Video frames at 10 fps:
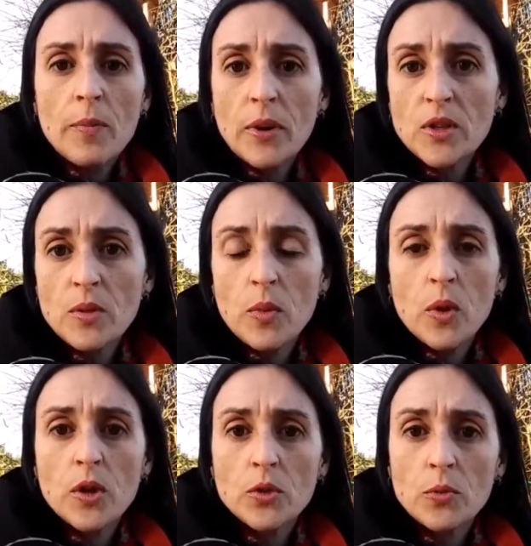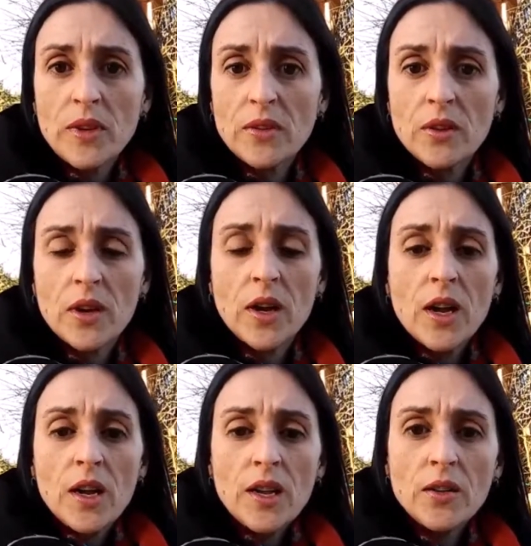possible to meet
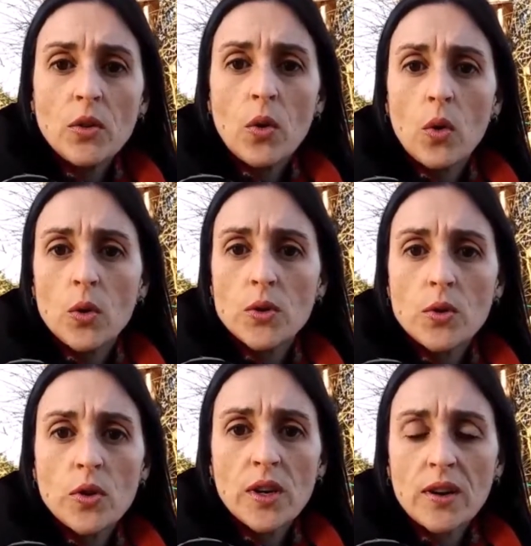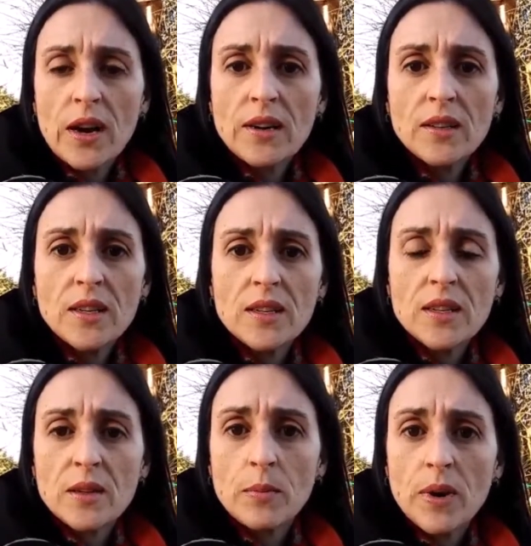it also in
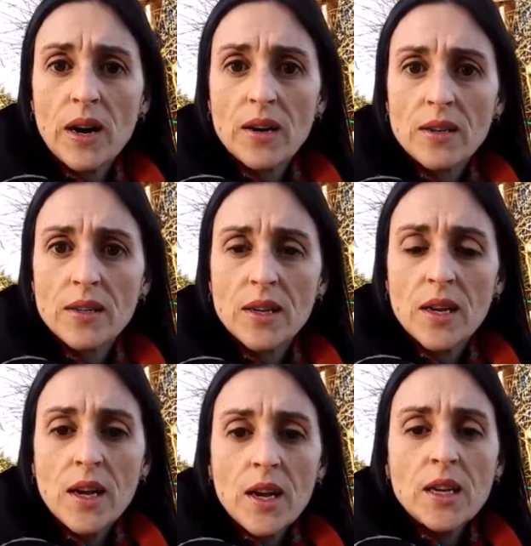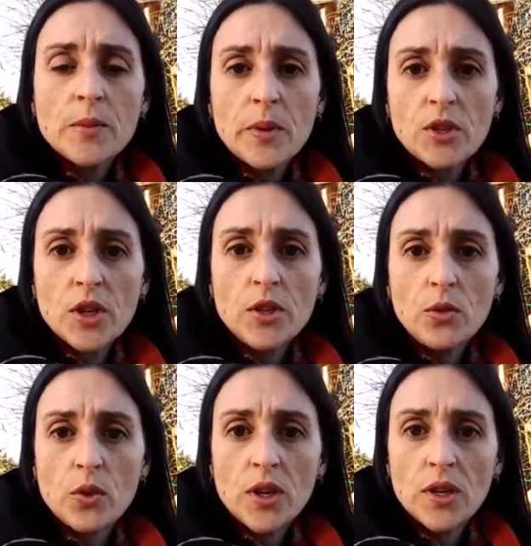gardens and parks, especially
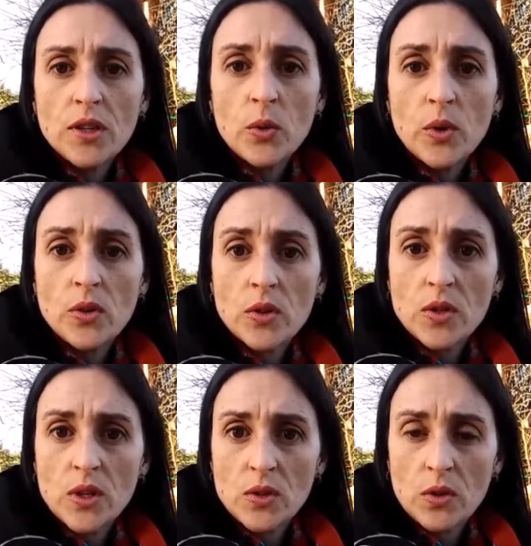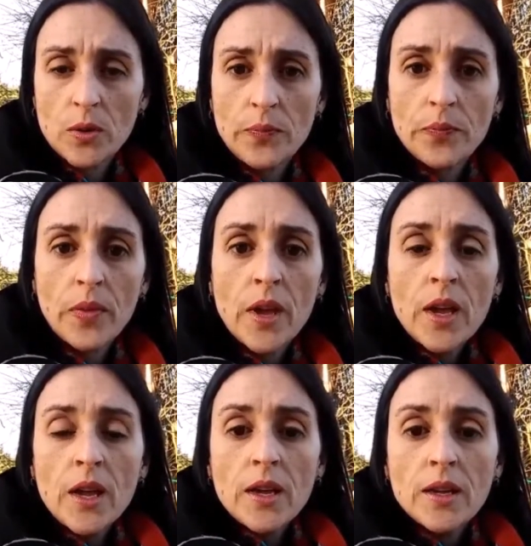during the winter season.
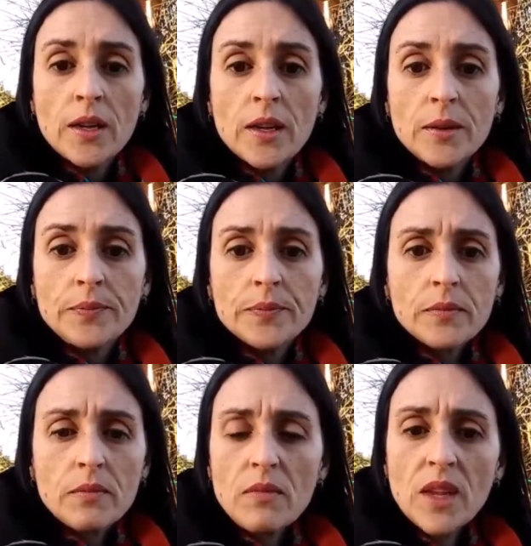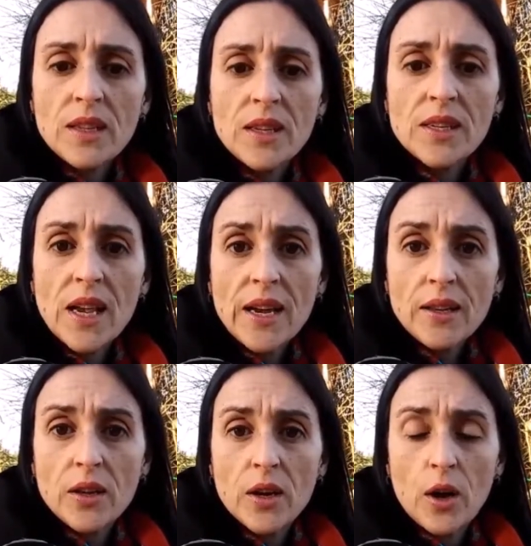The
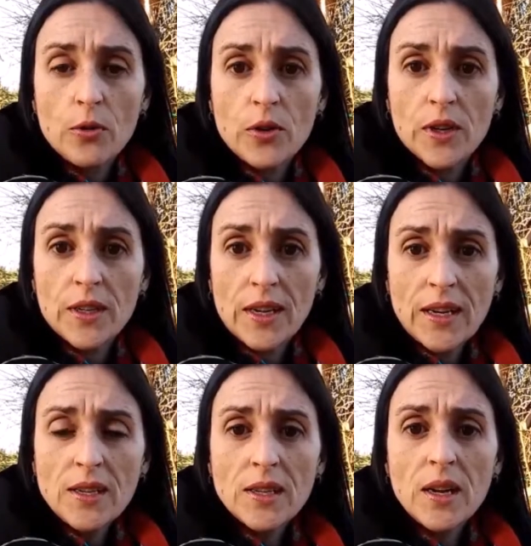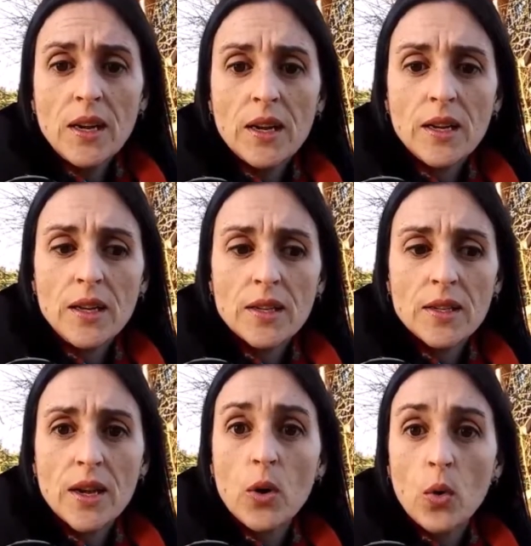site of the nest is
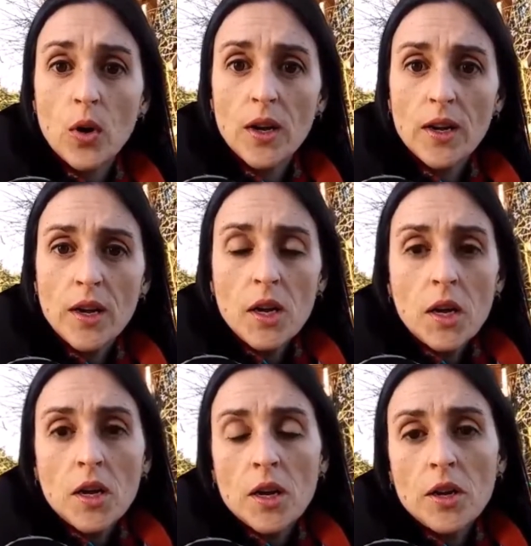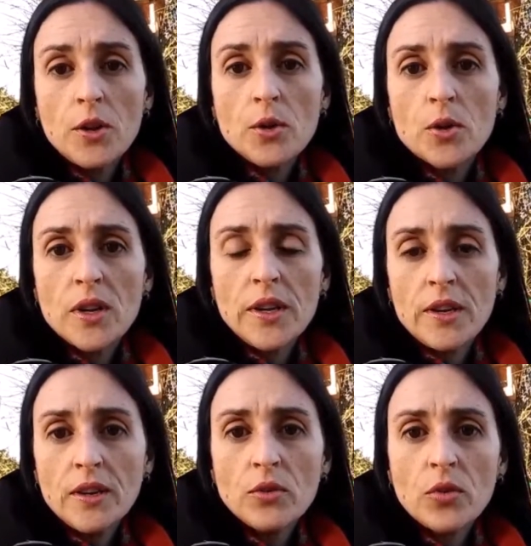a hole, usually
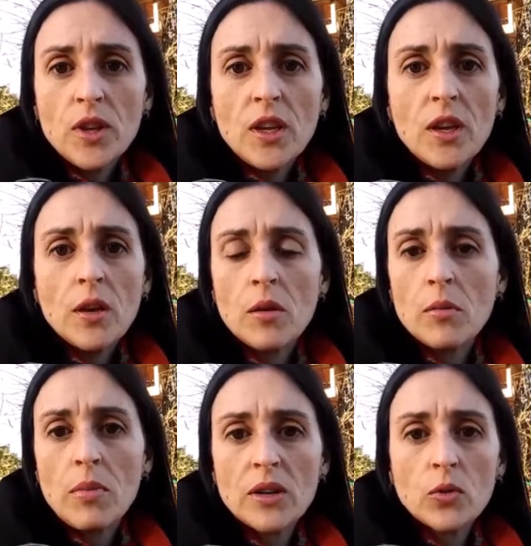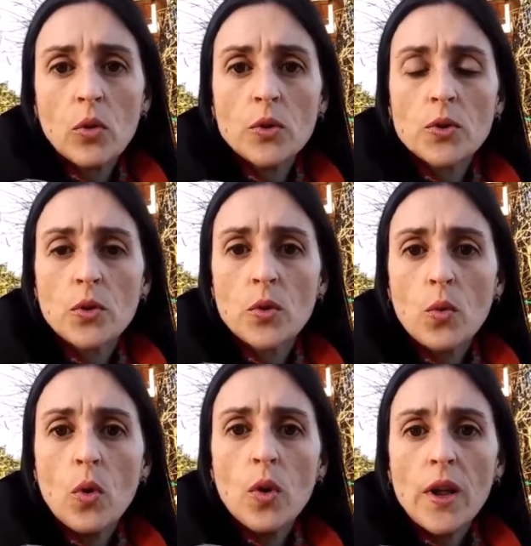in a tree, but also in
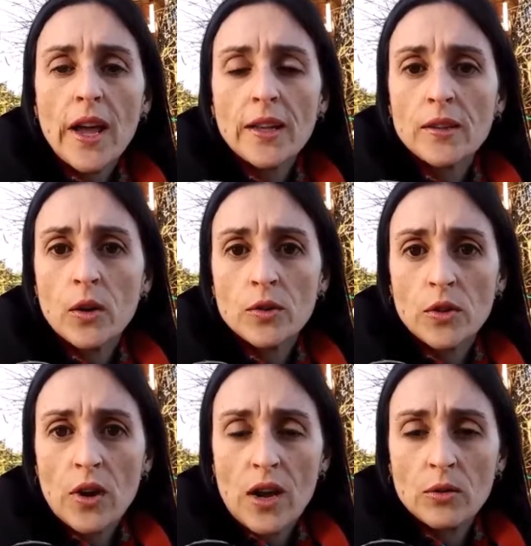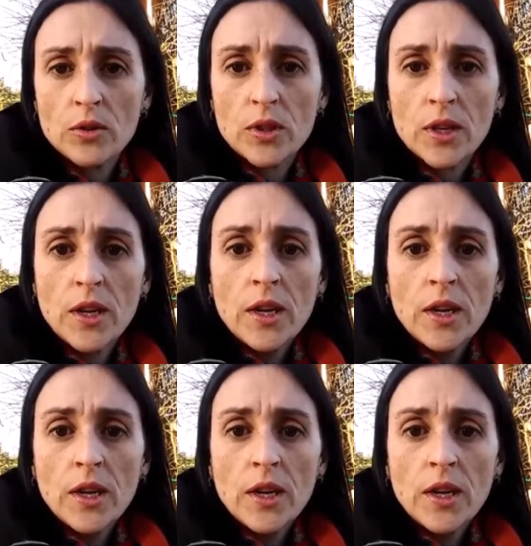wall and on the ground.